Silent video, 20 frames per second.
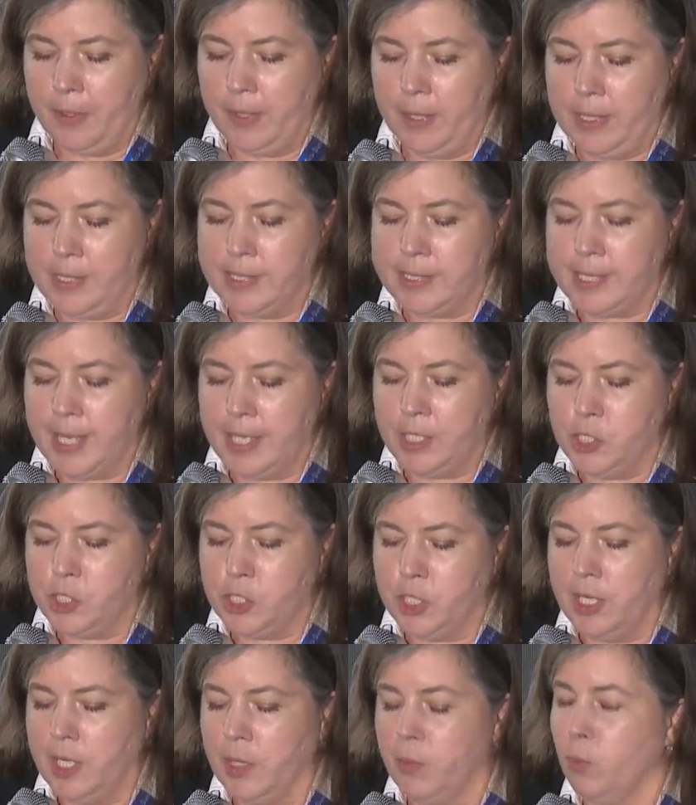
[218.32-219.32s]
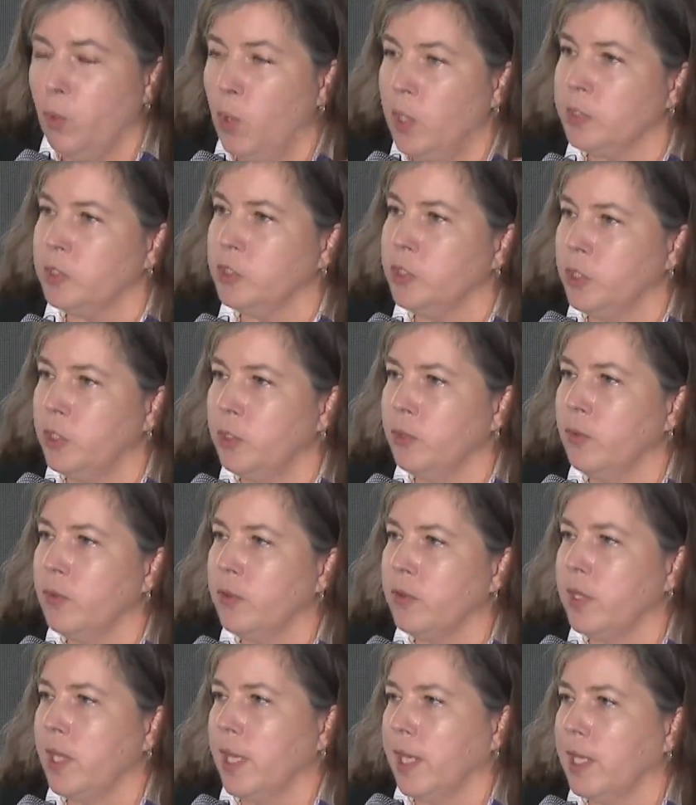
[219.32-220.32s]
essentially, what do you
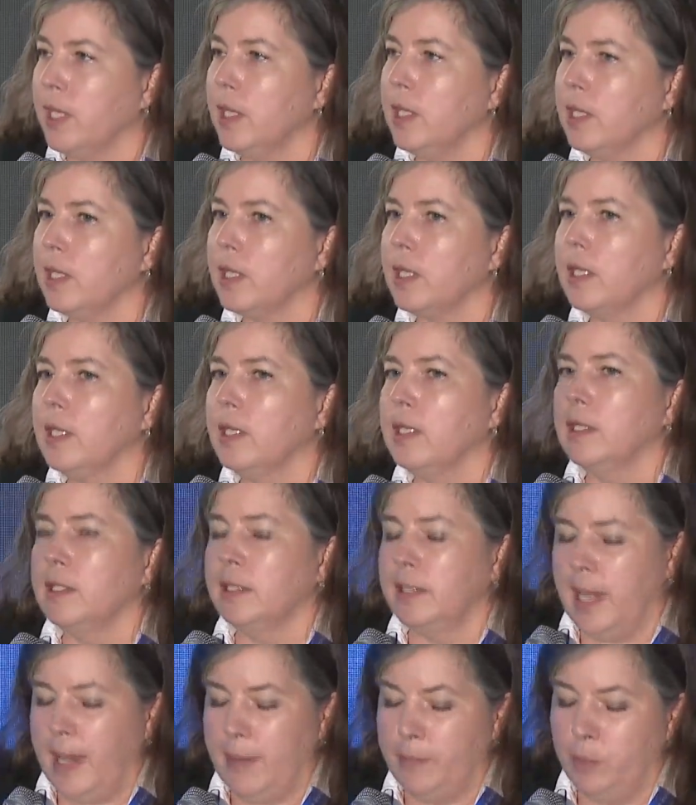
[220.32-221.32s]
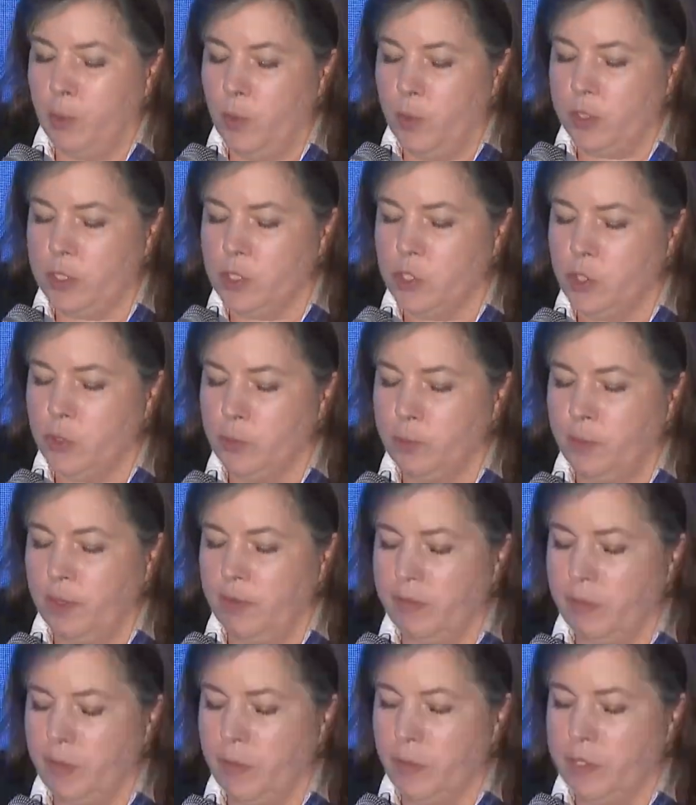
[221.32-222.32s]
think that boards should be
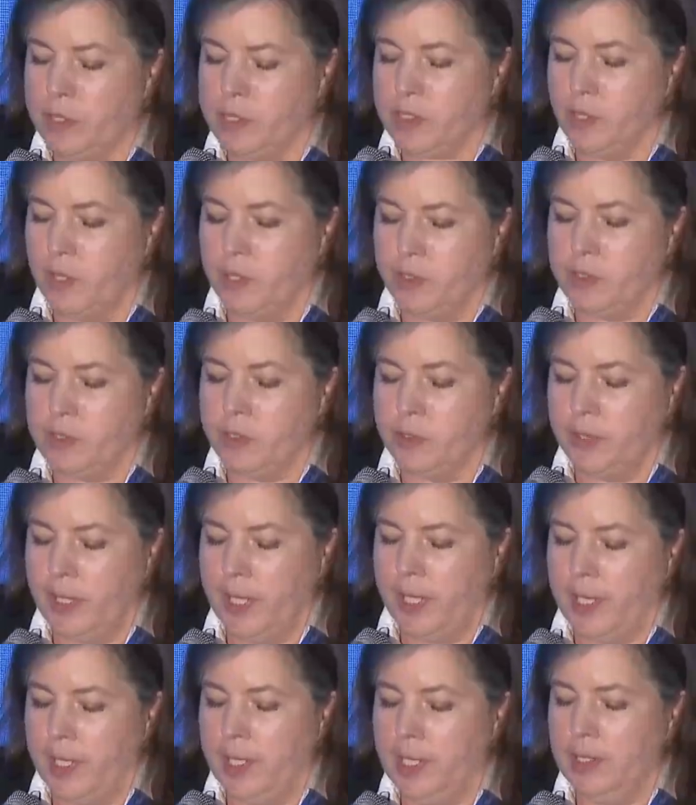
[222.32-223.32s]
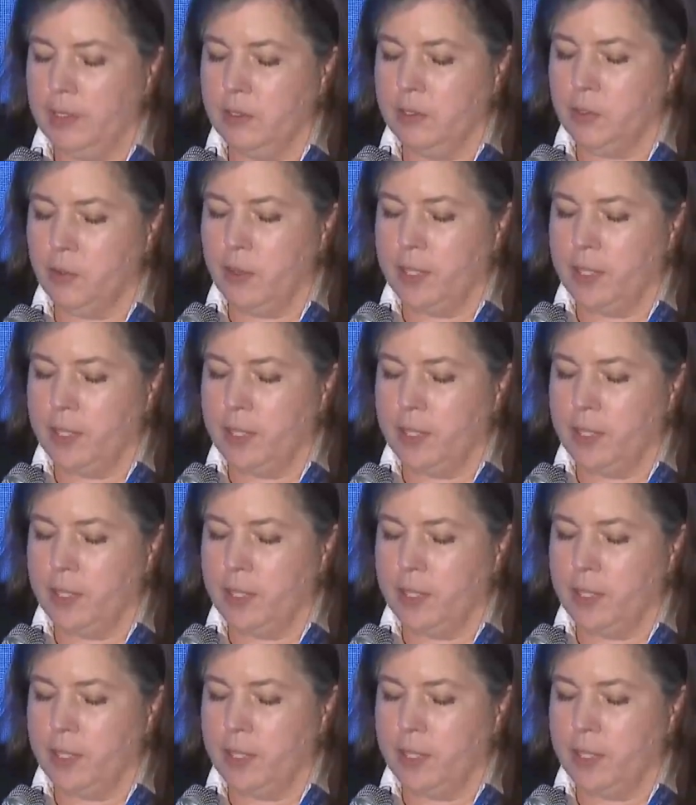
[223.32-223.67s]
focused on today to